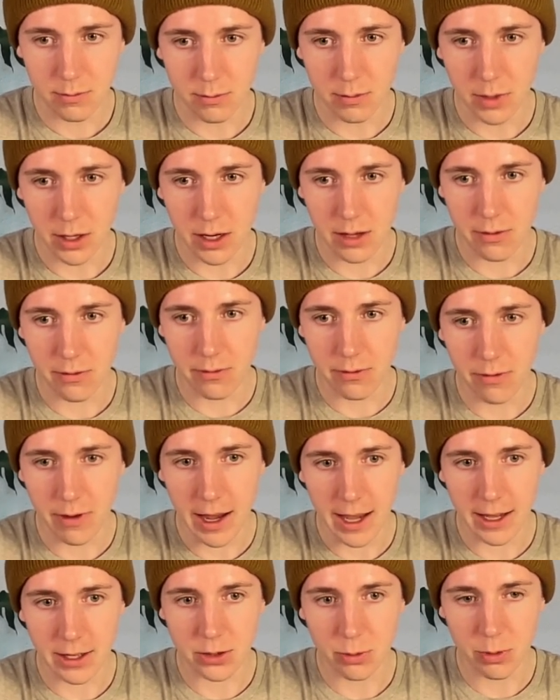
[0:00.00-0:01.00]
Money
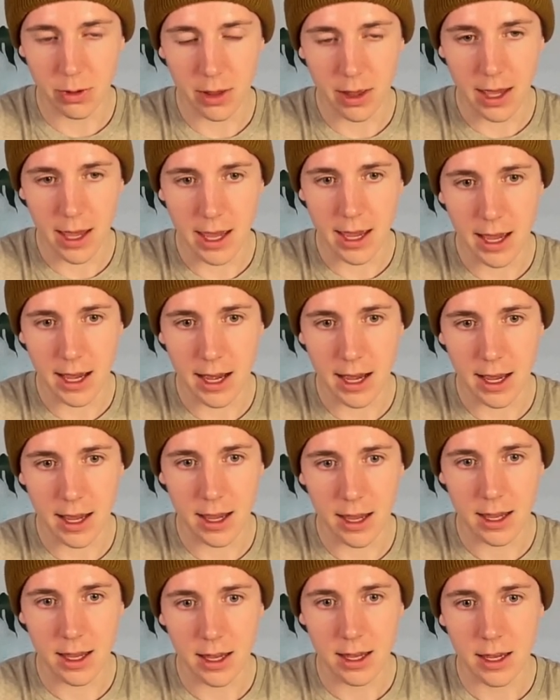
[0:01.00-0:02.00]
fast with AI.
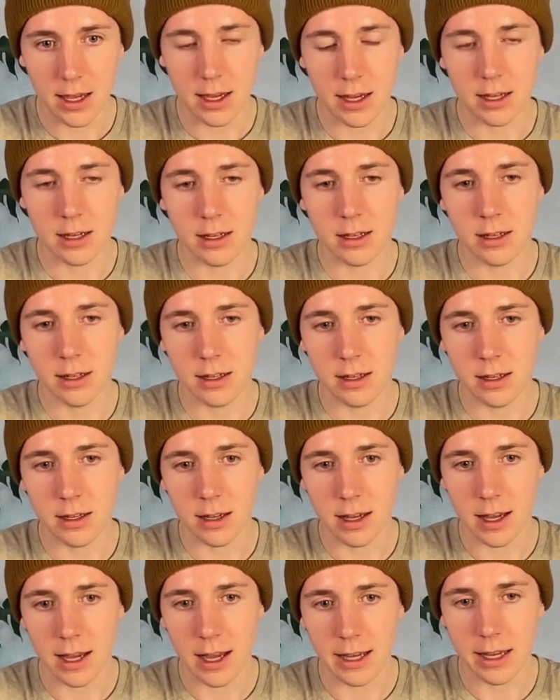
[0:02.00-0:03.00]

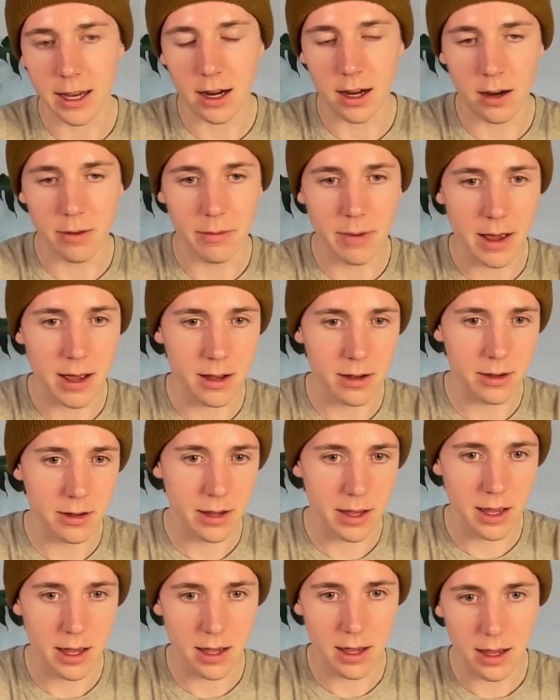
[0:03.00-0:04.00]
I care about
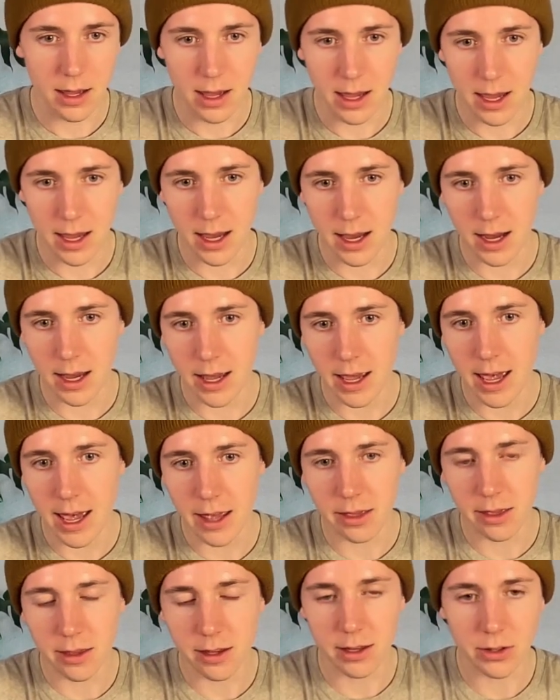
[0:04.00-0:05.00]
AI
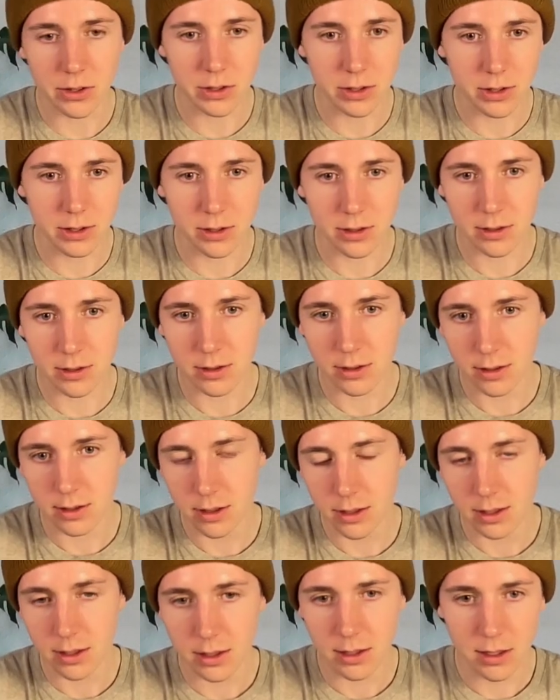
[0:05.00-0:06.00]
ethics,
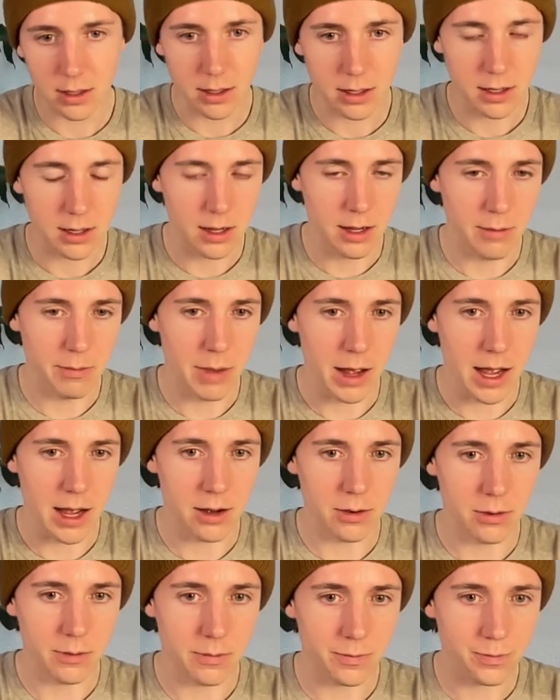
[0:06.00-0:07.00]

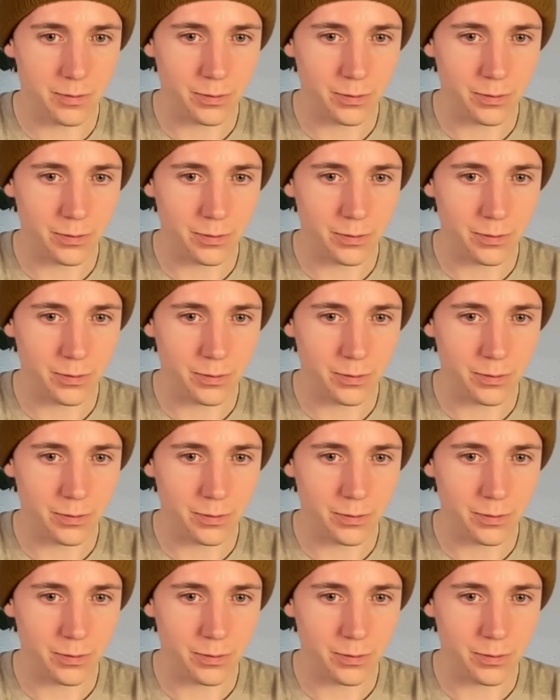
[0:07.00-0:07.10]
about